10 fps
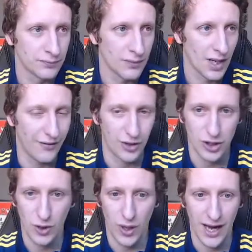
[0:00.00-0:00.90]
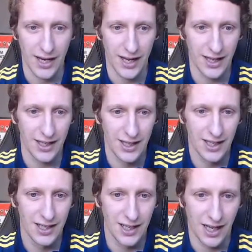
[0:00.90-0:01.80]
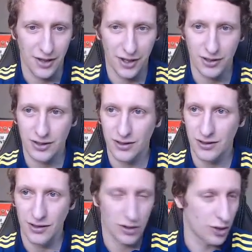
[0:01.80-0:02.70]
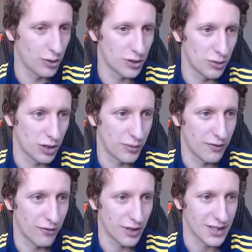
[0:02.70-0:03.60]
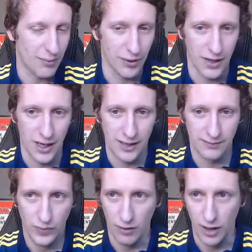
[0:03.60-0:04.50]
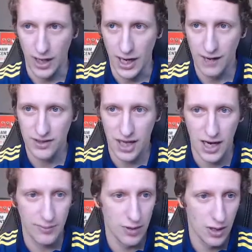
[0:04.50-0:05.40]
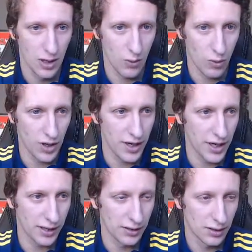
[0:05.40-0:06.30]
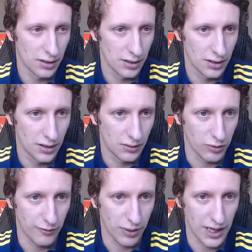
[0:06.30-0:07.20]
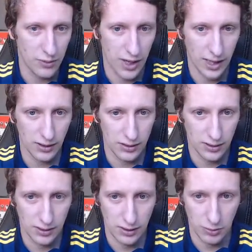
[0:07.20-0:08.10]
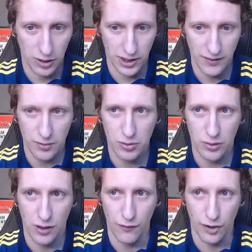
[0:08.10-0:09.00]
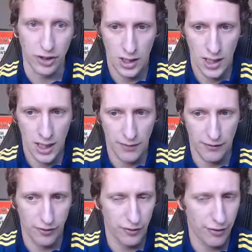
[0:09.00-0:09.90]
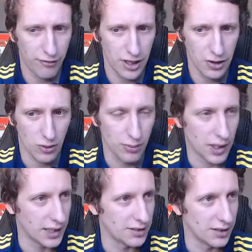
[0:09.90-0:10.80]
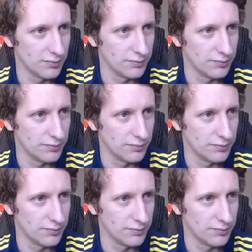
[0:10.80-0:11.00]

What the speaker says: If he'd have squared it, I think Cruiser would have been for a tap in there. Right, half time. 1-0. We've played well. I'm going to give him some confidence. My front 3 are complacent.